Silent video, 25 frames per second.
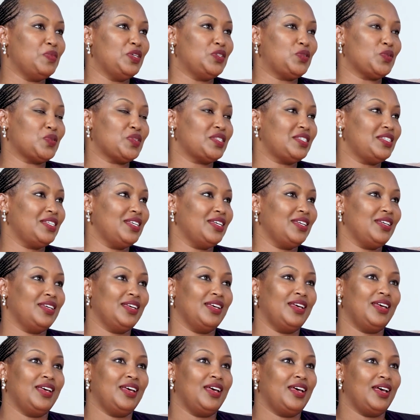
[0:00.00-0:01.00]
me to see
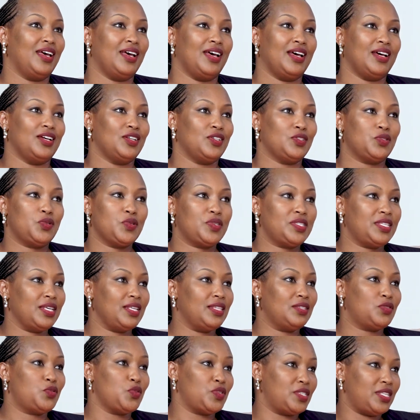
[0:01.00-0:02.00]

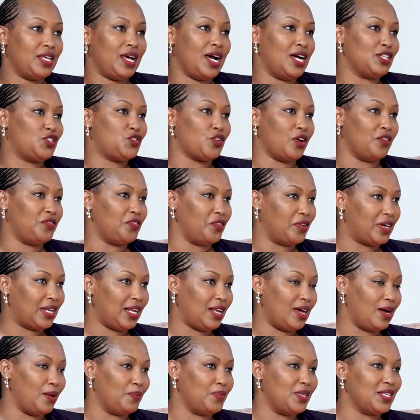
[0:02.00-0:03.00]
her travel
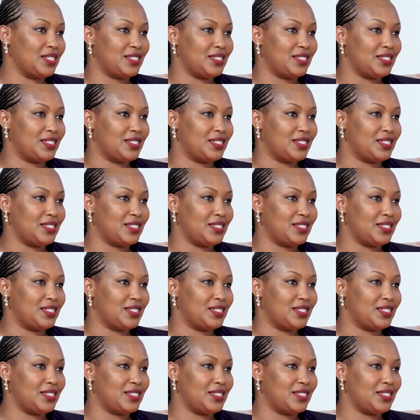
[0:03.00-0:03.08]
club.